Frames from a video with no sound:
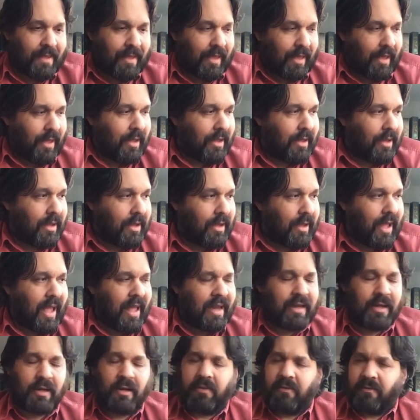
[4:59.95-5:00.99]
And
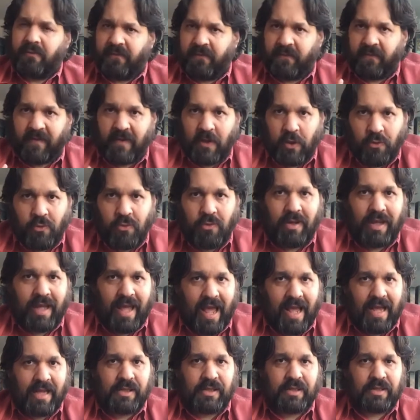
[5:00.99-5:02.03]
in a few
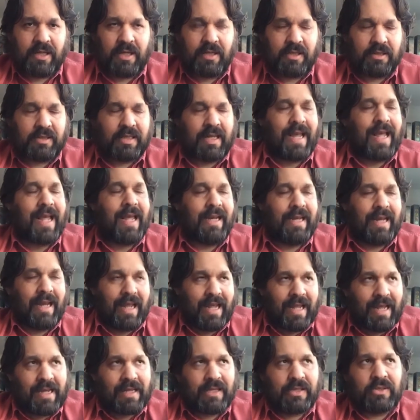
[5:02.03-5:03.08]
cases, it
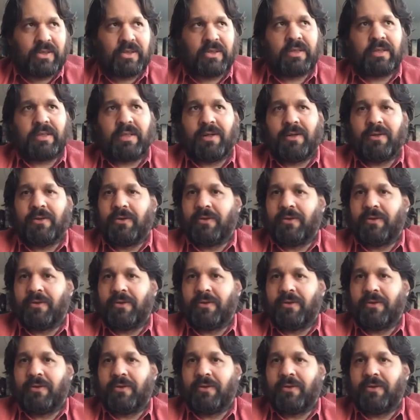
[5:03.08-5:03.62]
is